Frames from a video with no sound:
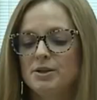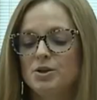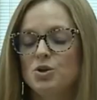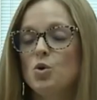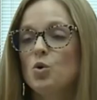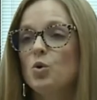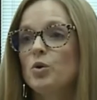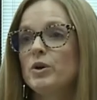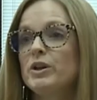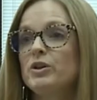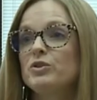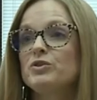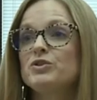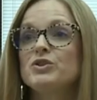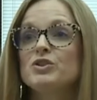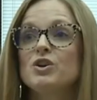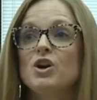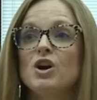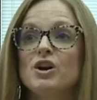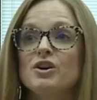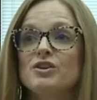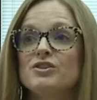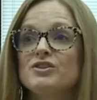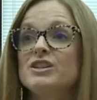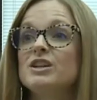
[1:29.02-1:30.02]
corneal
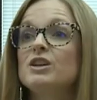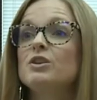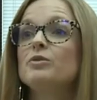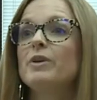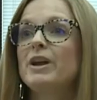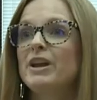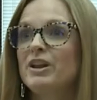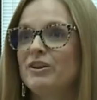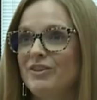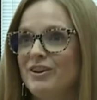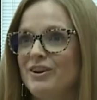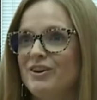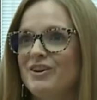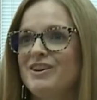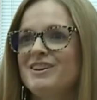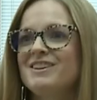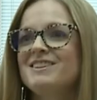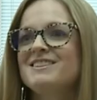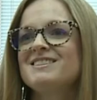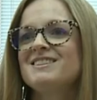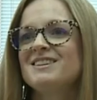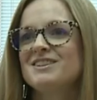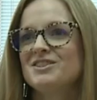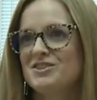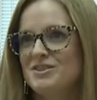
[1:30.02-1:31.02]
scars,
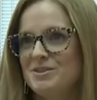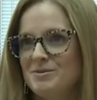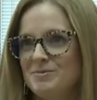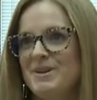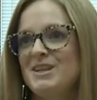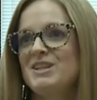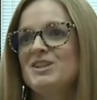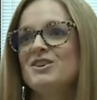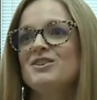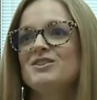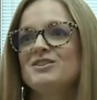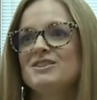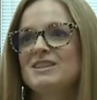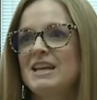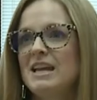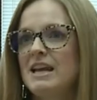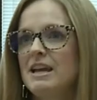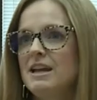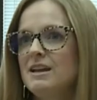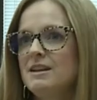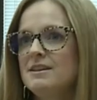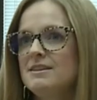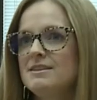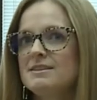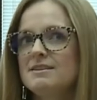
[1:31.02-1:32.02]
irregularities, such as Maytal's
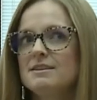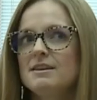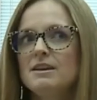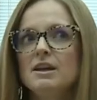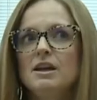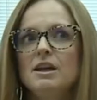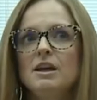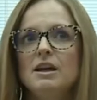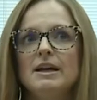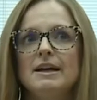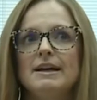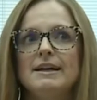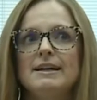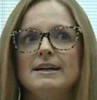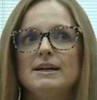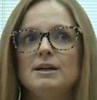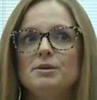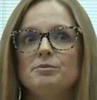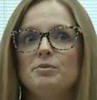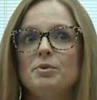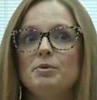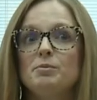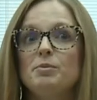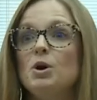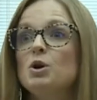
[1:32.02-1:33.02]
case,
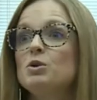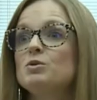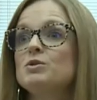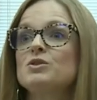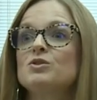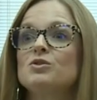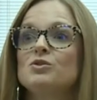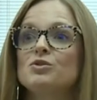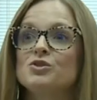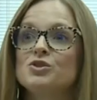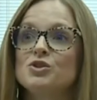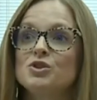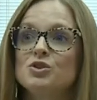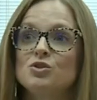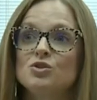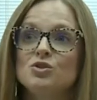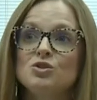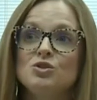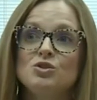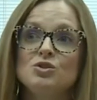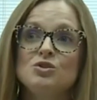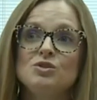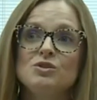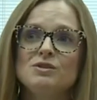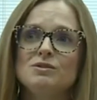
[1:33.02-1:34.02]
um,
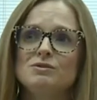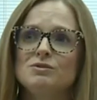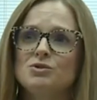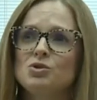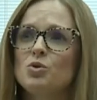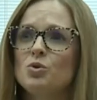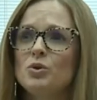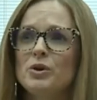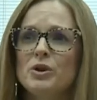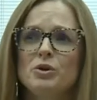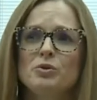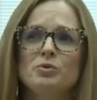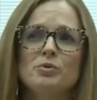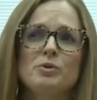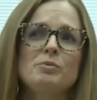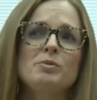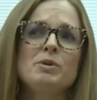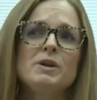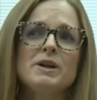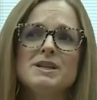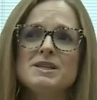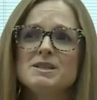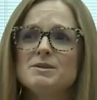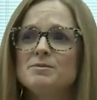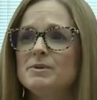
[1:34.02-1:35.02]
post-surgical corneal
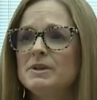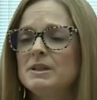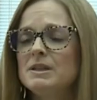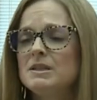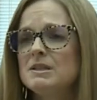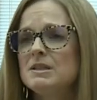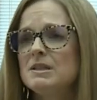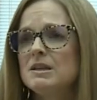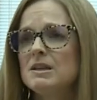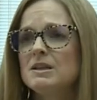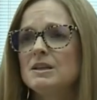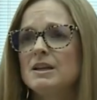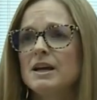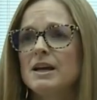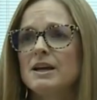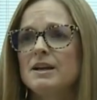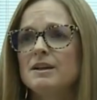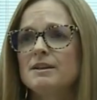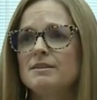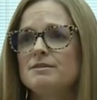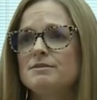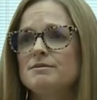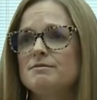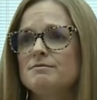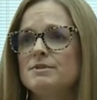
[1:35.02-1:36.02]
replacement
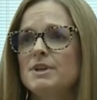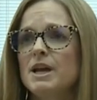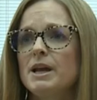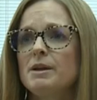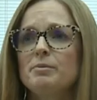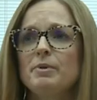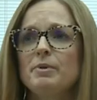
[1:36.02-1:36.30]
uh, type